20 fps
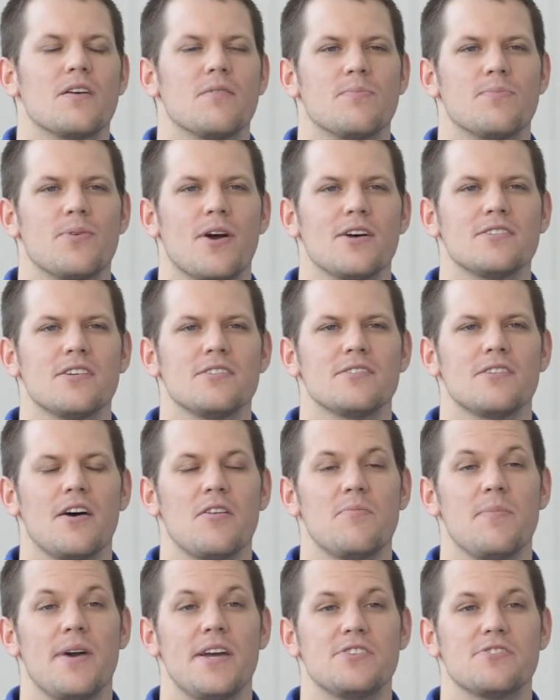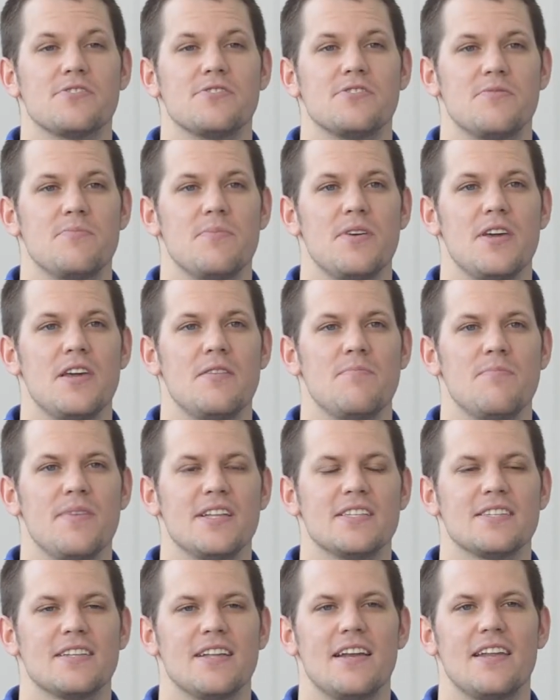Process automation, to me,
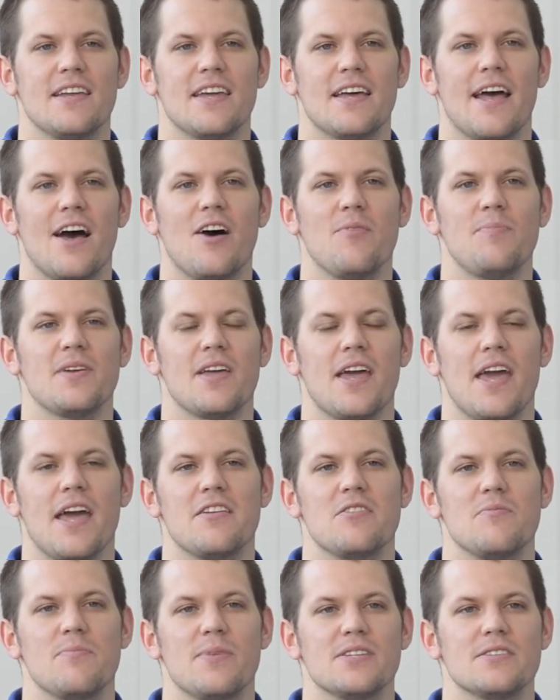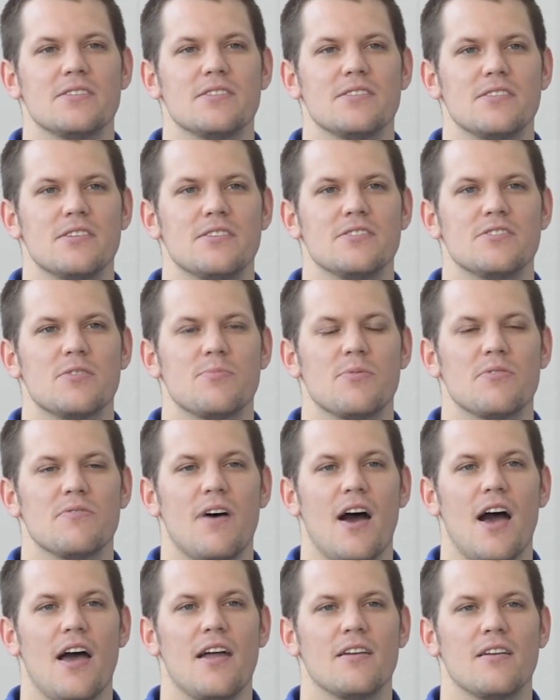means lending a helping hand to businesses to
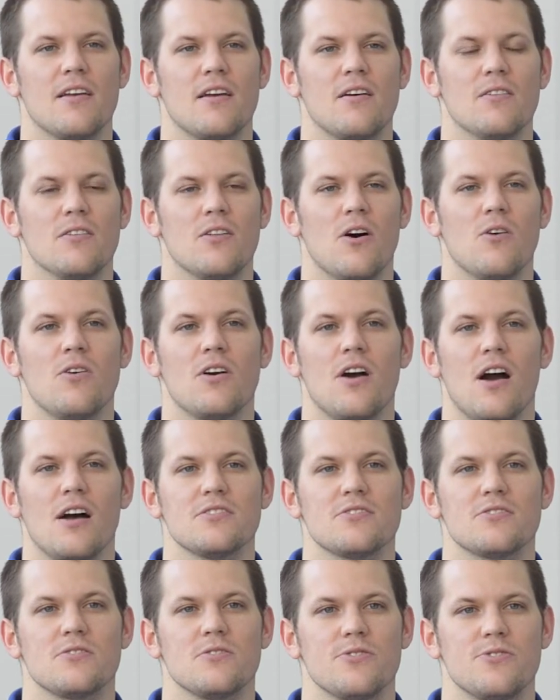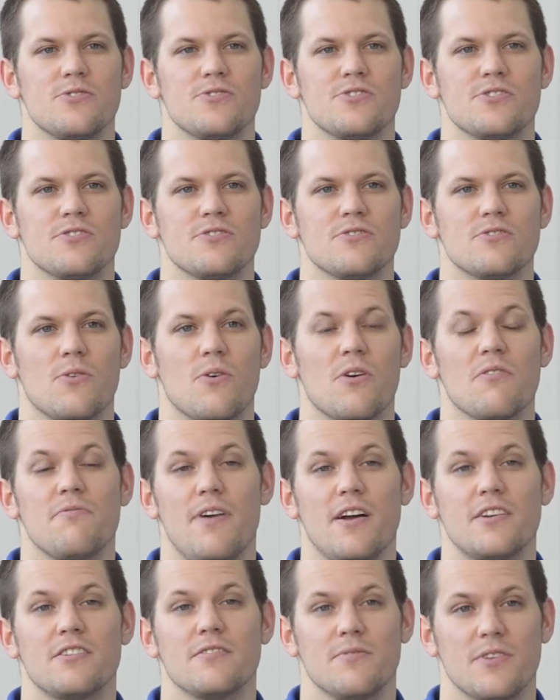provide low-cost solutions or
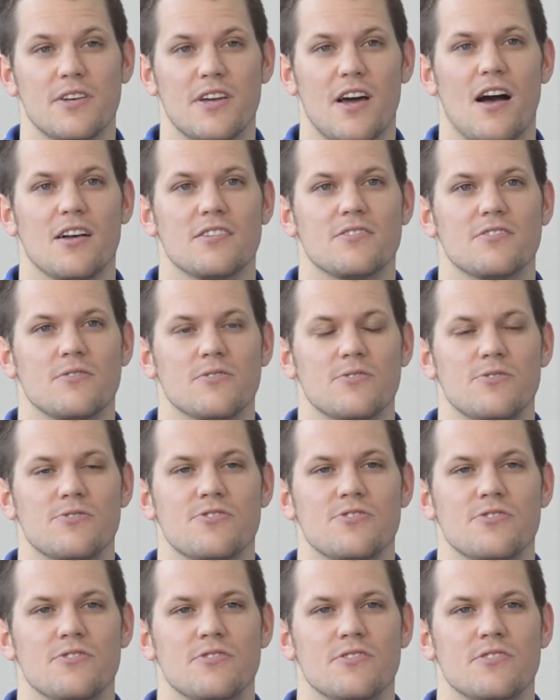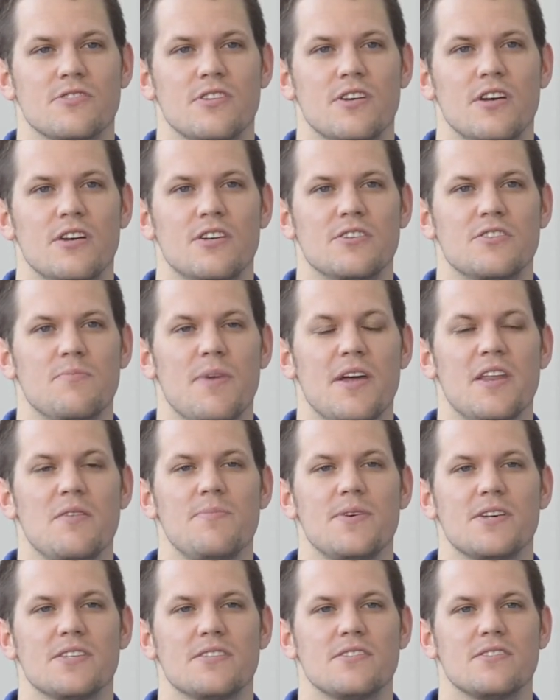effectively cost solutions to many
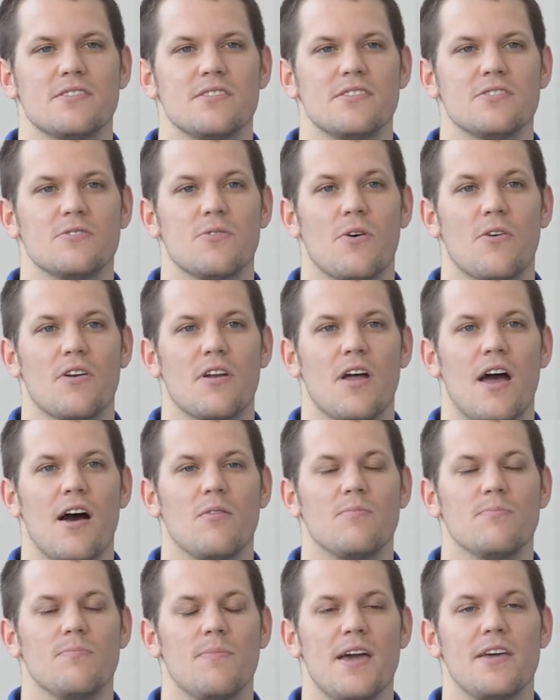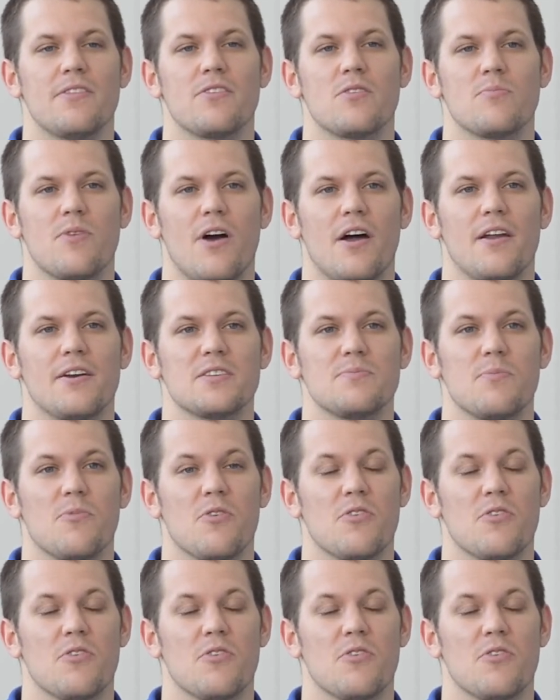businesses in order to help make their products more